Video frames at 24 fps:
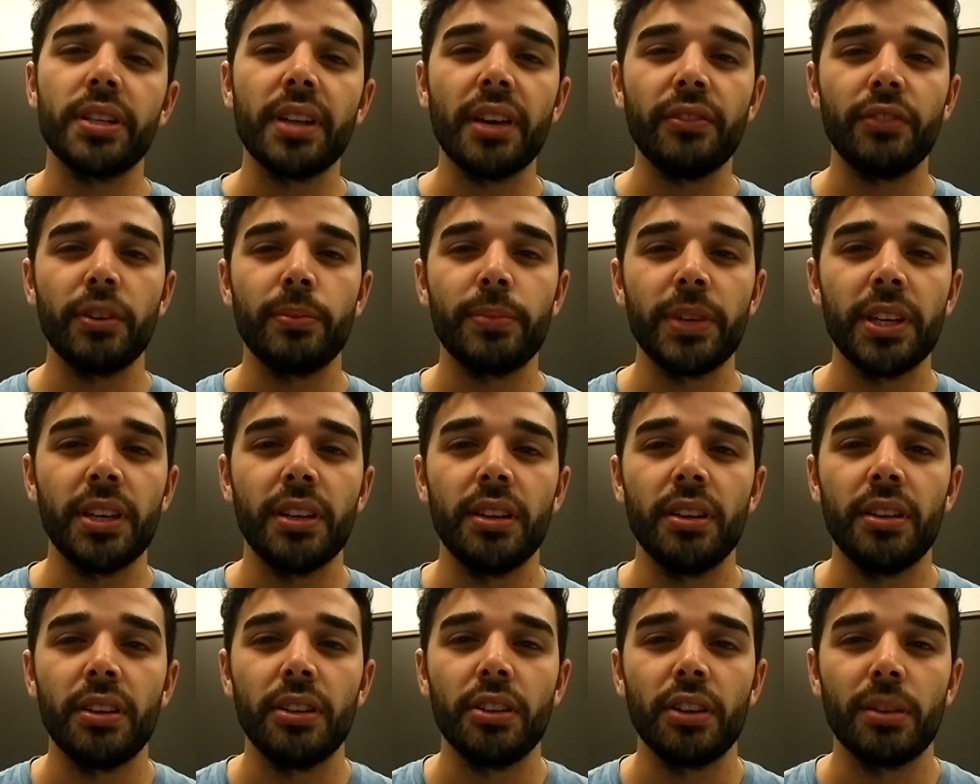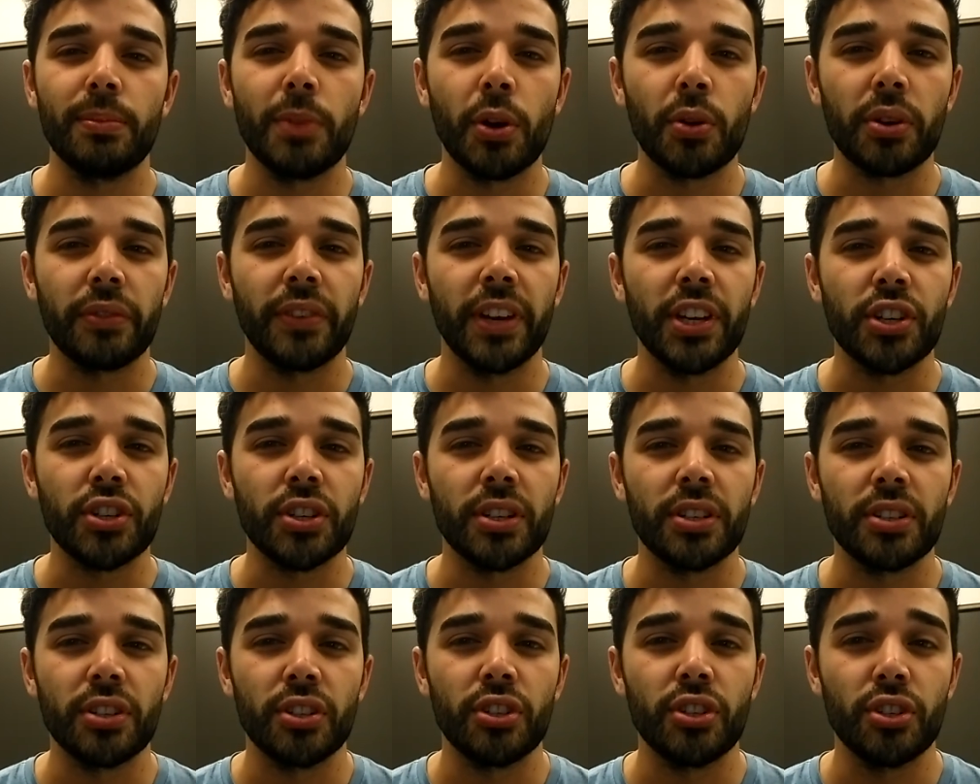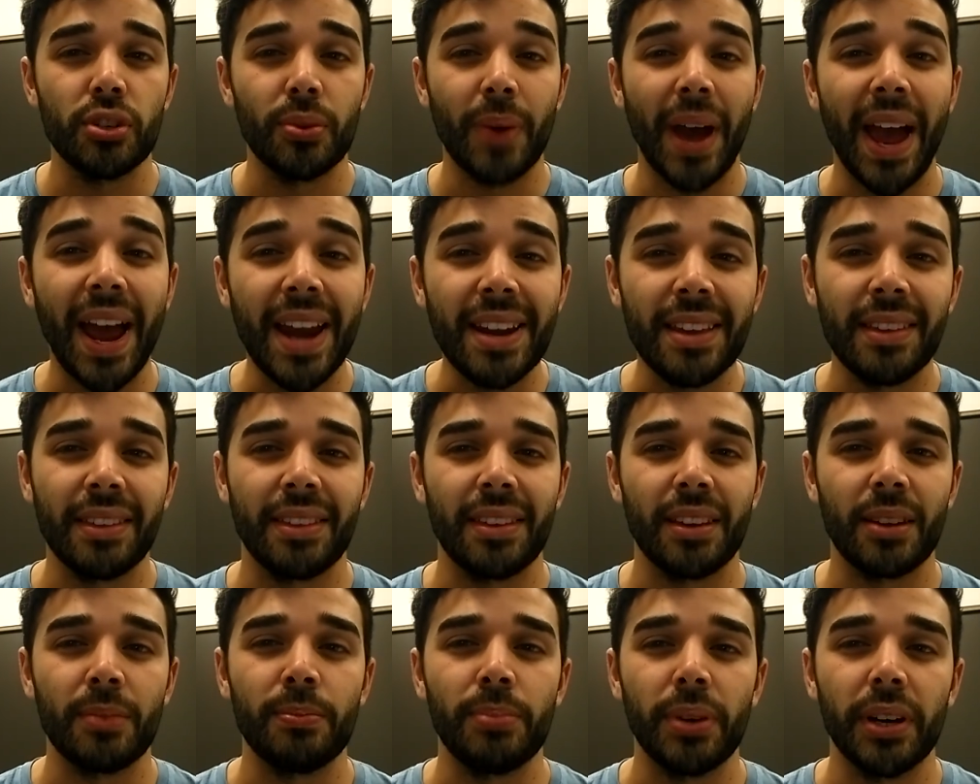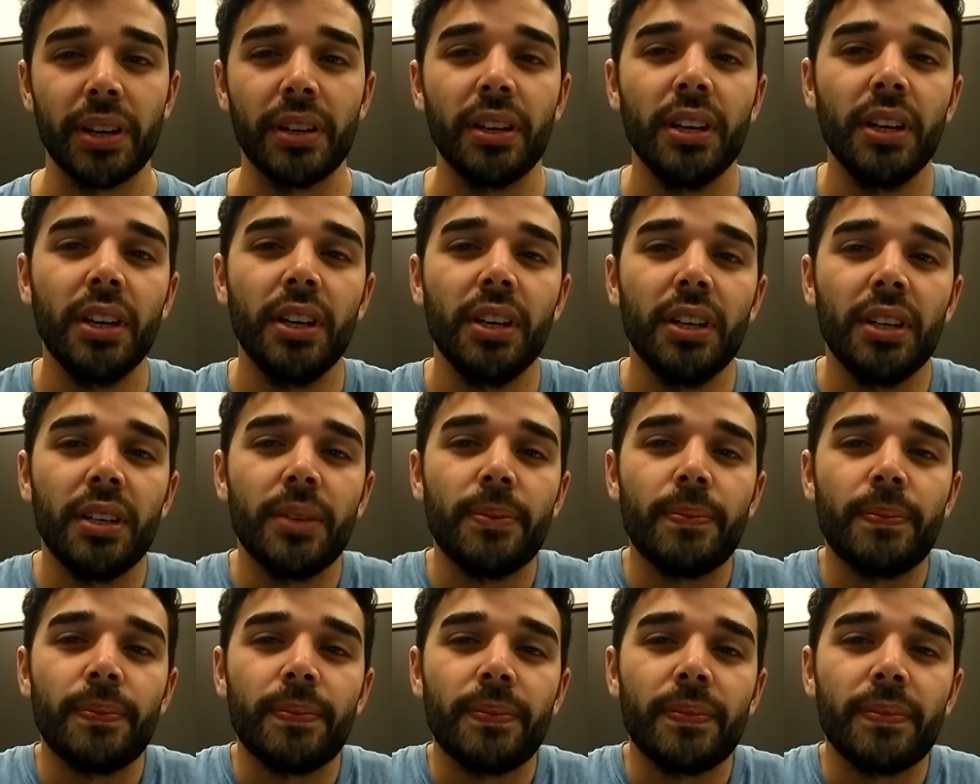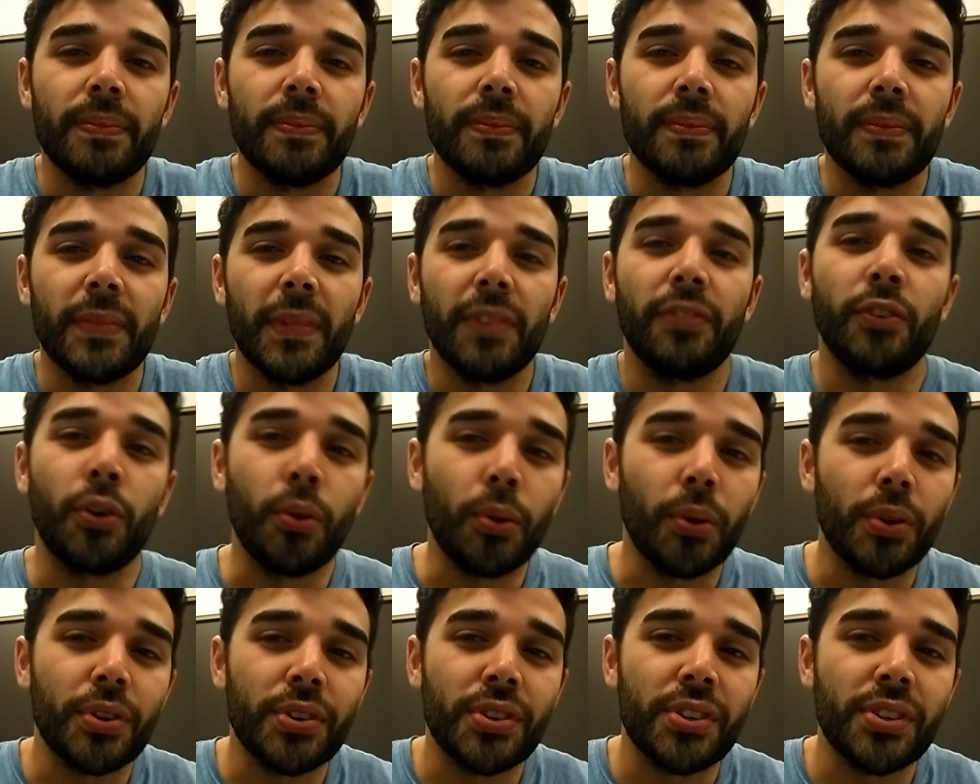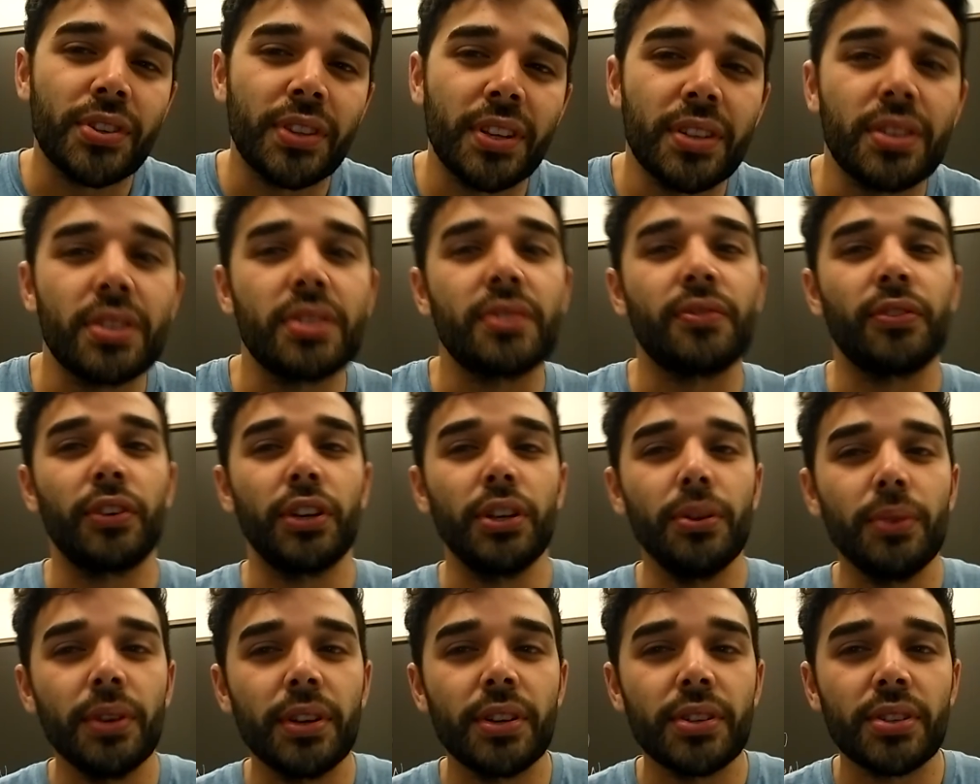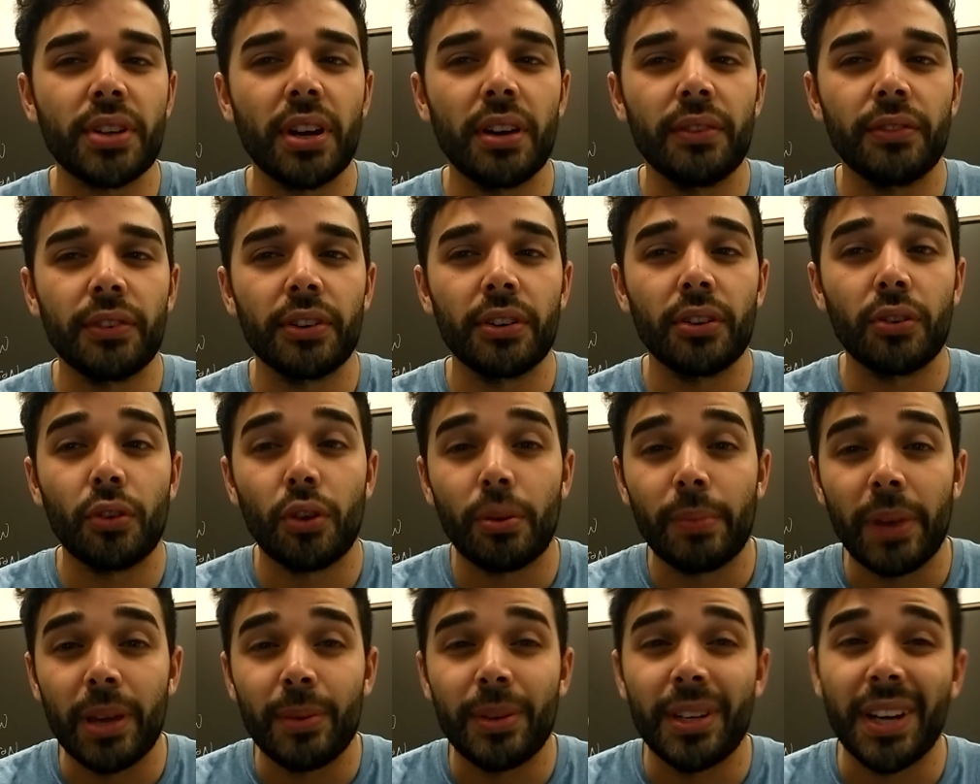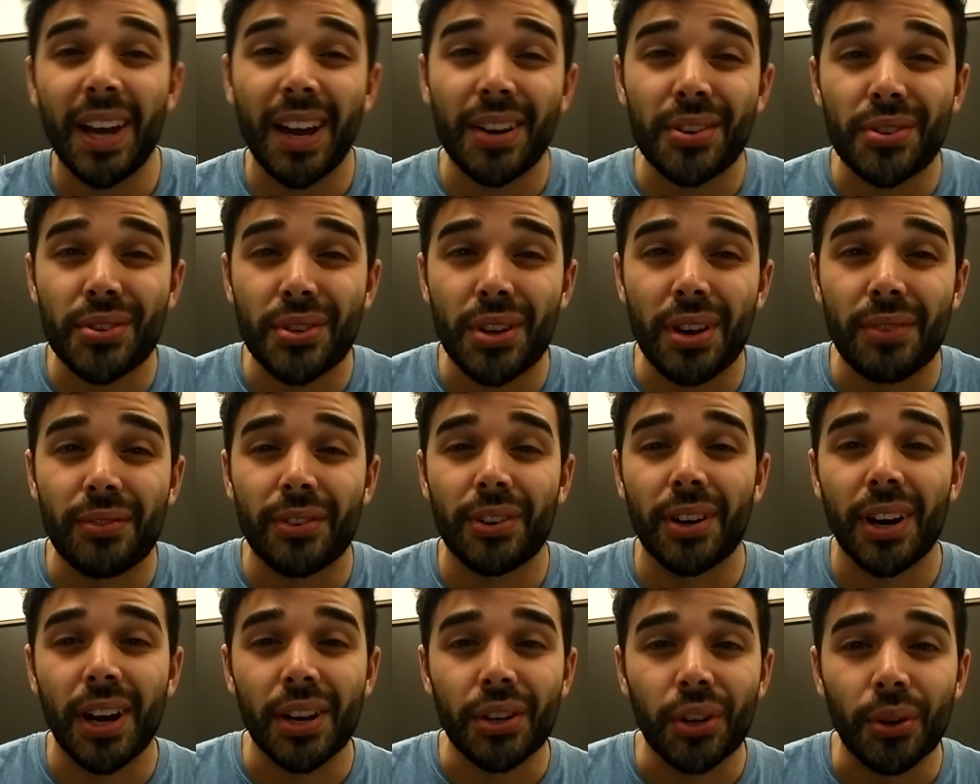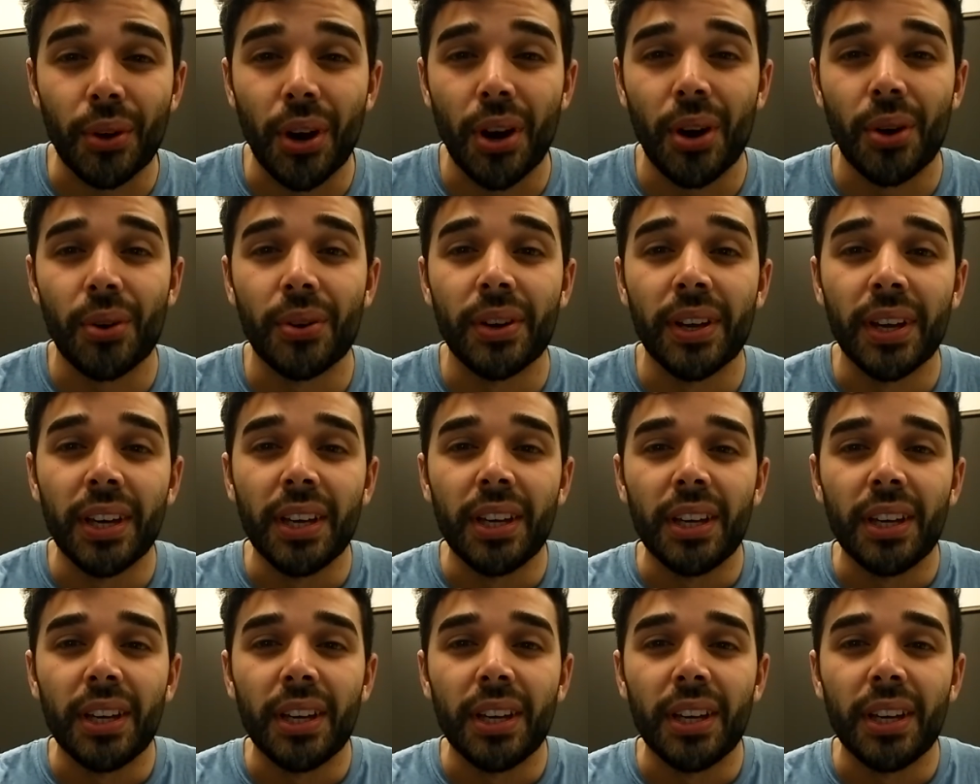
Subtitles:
never be your motivation to do anything, but of course, this is for you to discover or maybe not discover on your own.